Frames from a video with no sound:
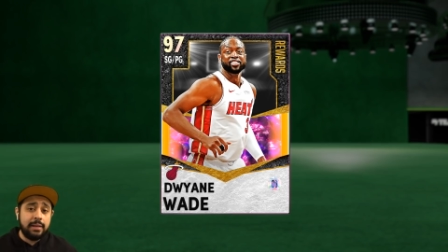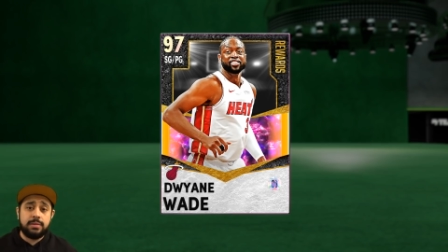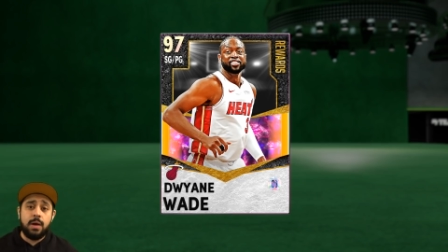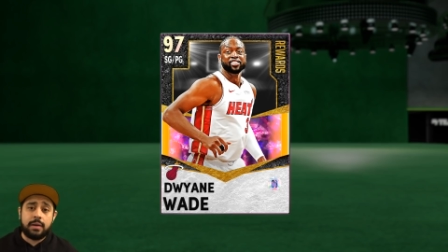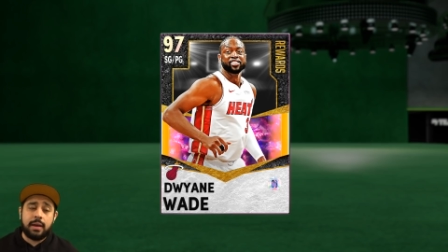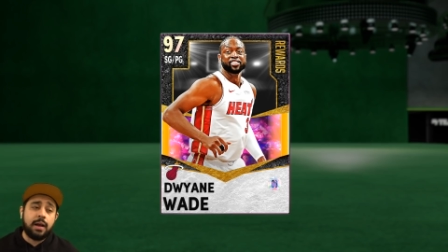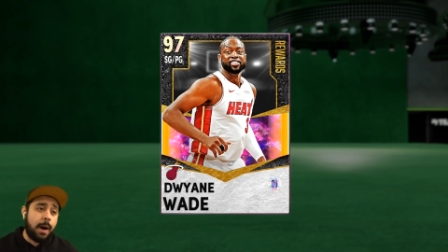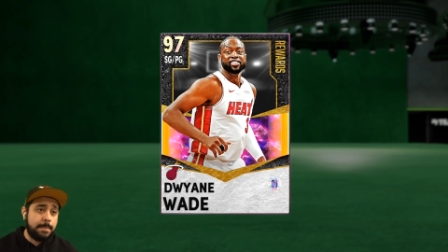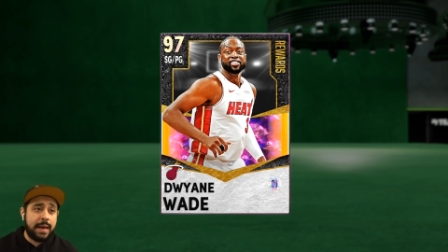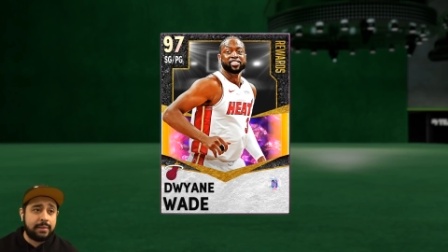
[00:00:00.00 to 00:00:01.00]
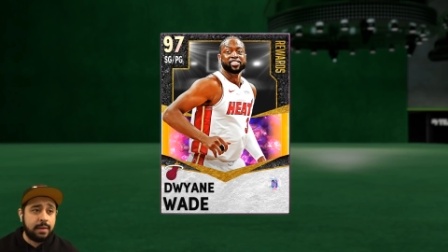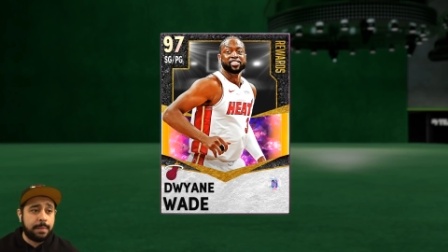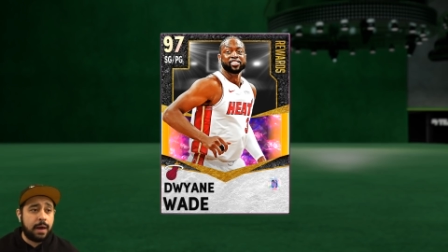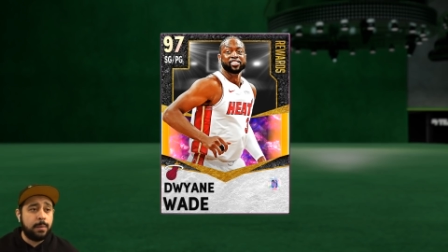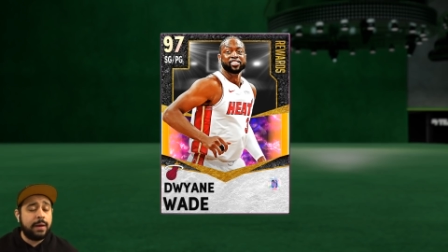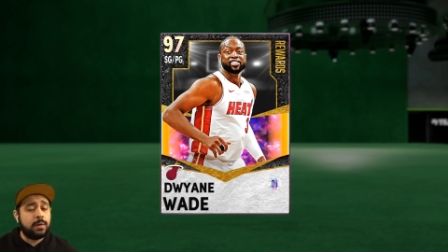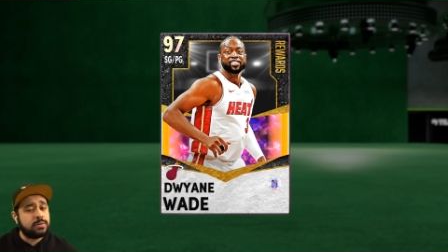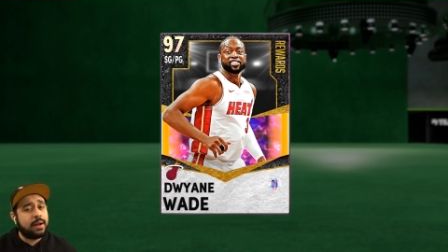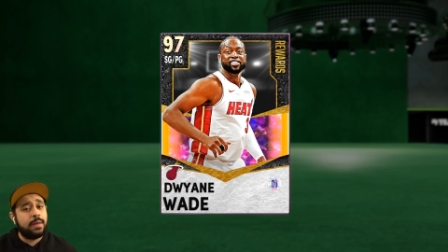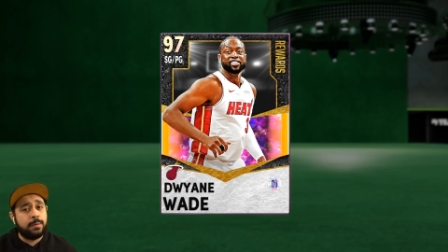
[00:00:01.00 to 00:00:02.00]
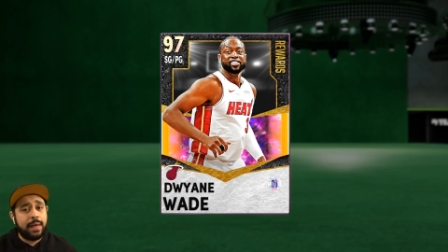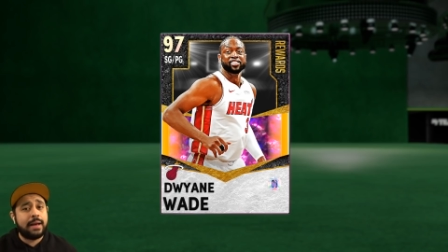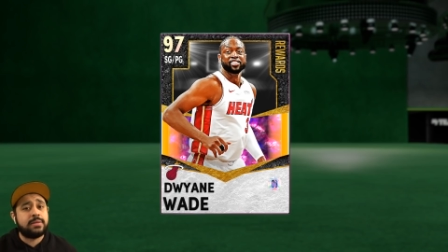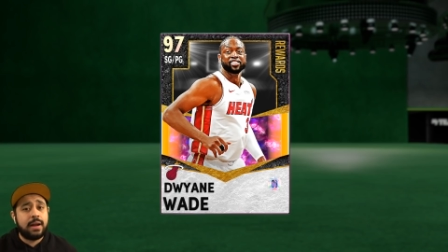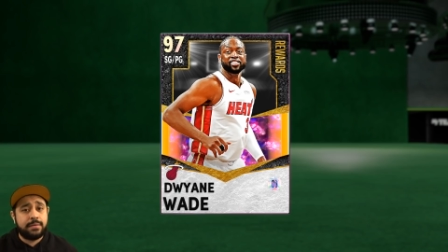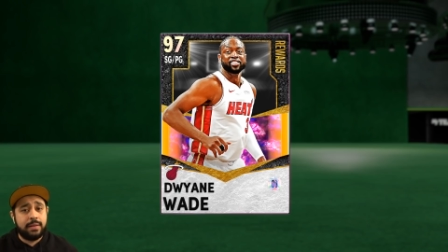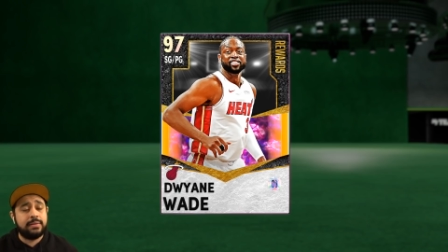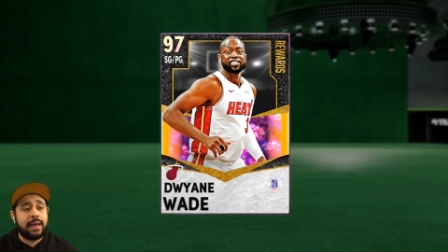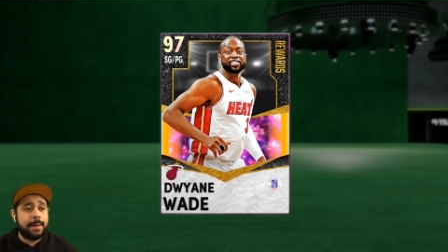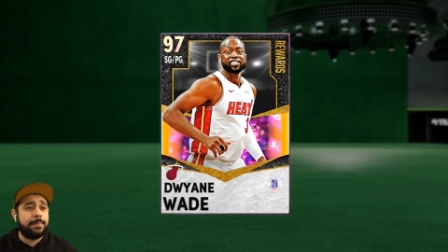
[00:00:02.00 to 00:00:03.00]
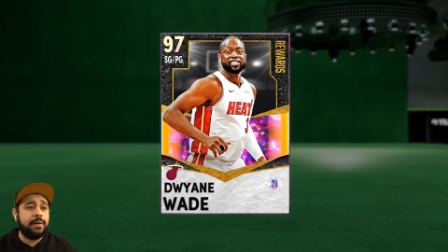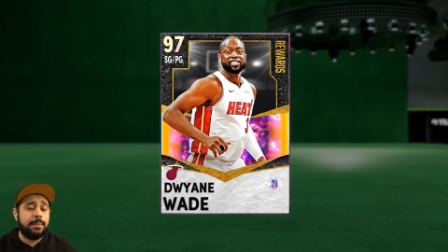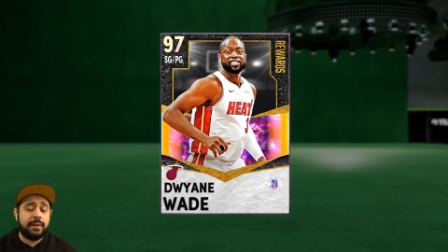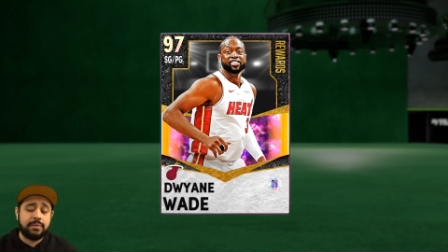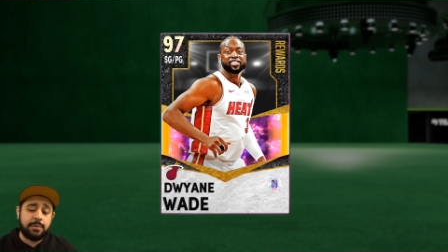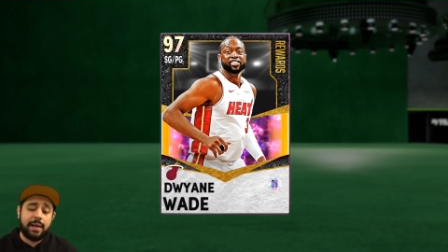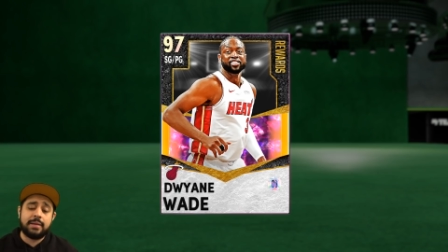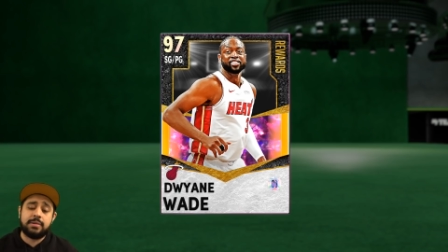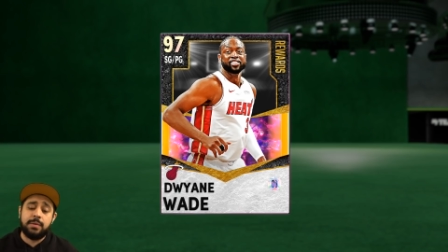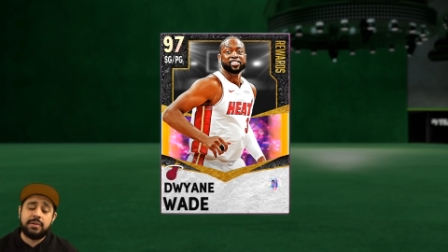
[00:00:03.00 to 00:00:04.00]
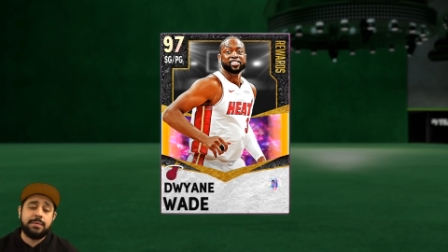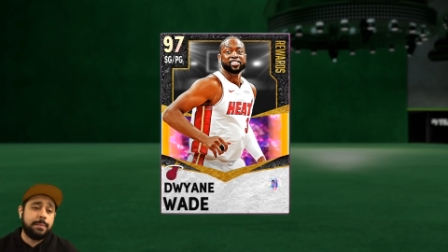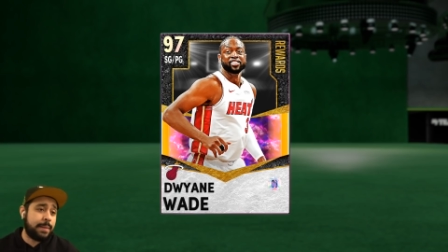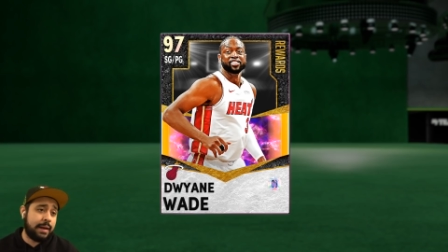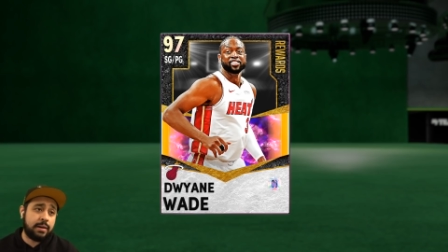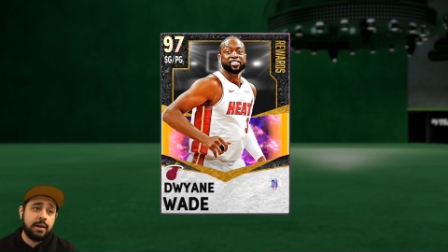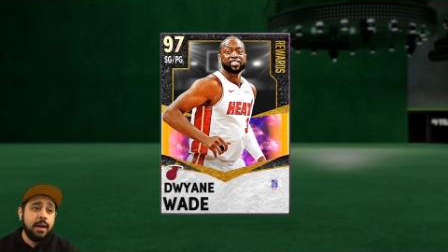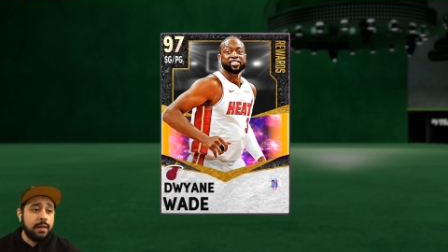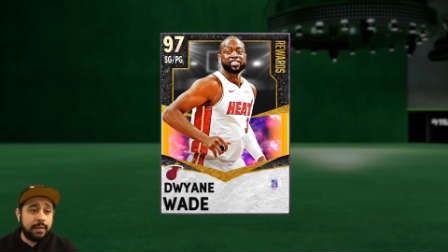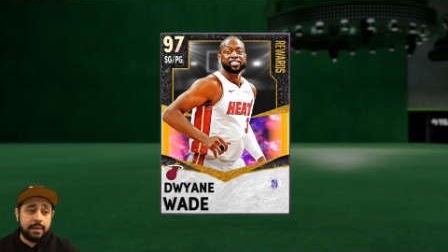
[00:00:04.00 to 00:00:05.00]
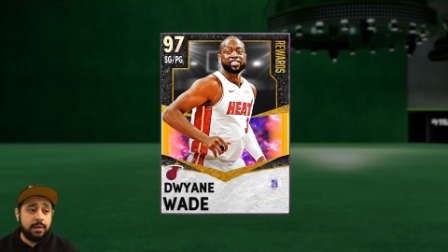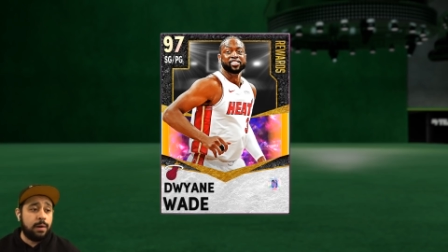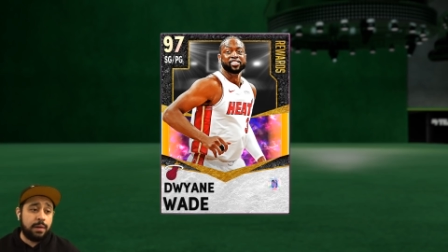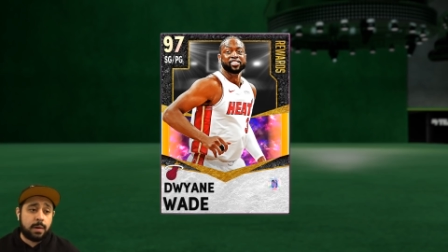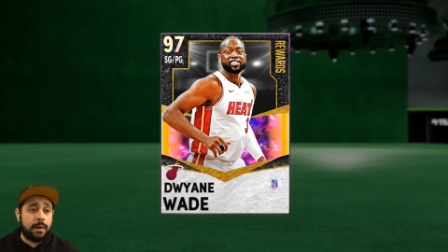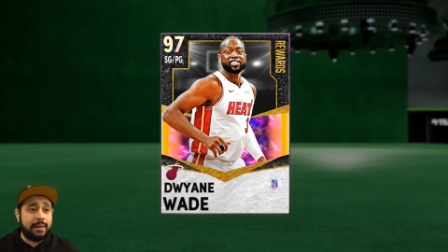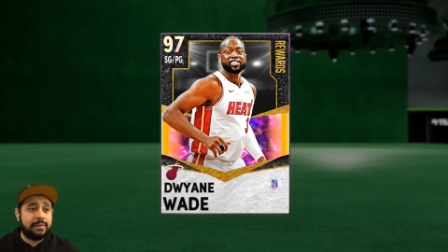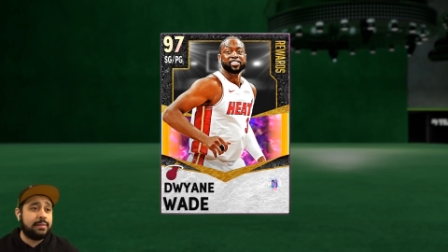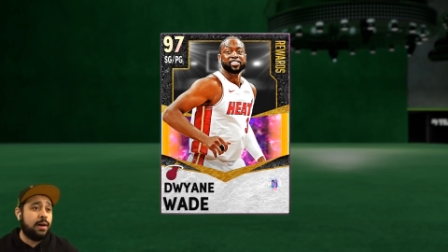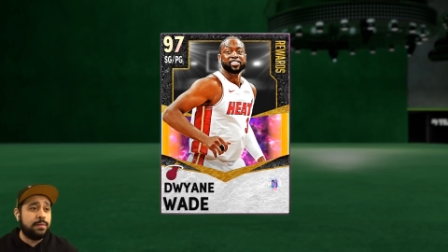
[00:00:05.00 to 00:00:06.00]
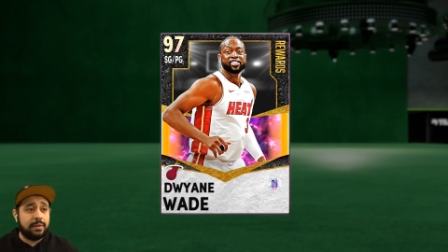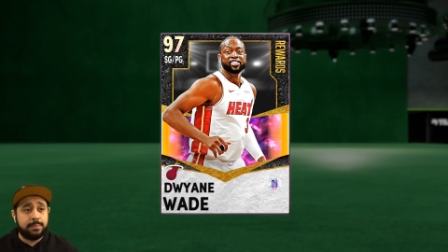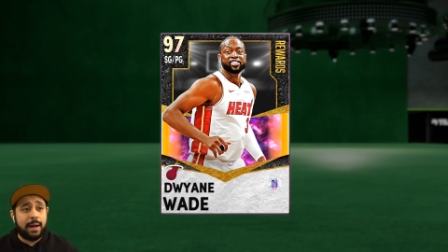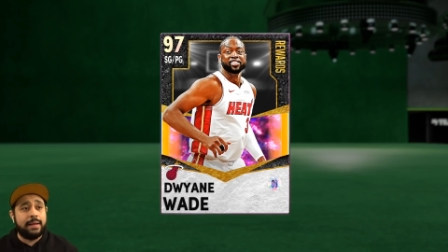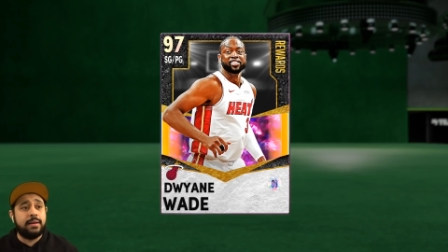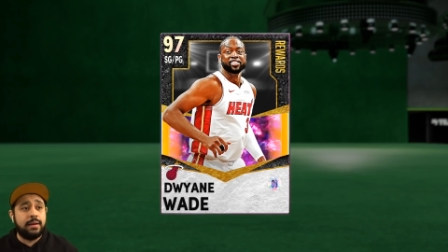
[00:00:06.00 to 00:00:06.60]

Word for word: is looking amazing, by the way. Go check out the reaction after this gameplay because the reaction was even better than, you know, the card itself because, my